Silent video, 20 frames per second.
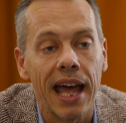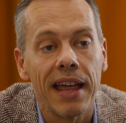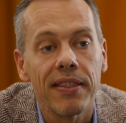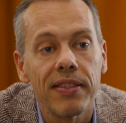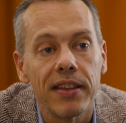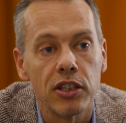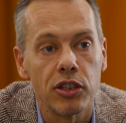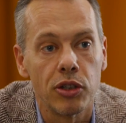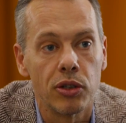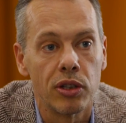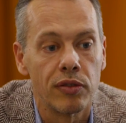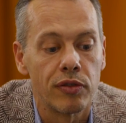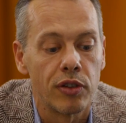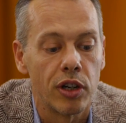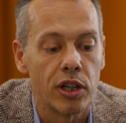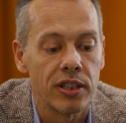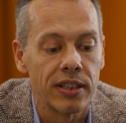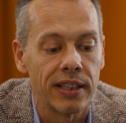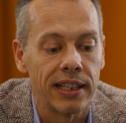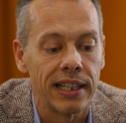at this
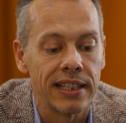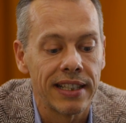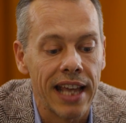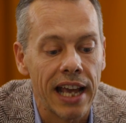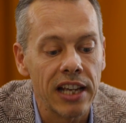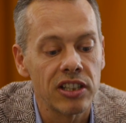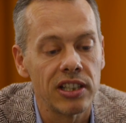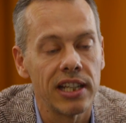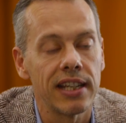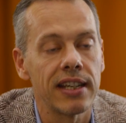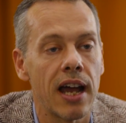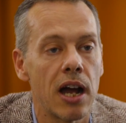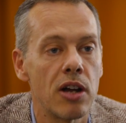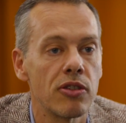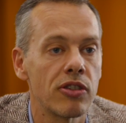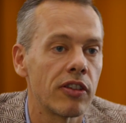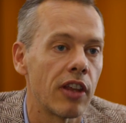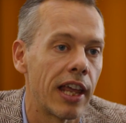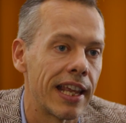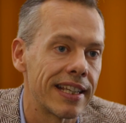university is actually
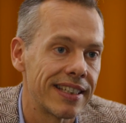counted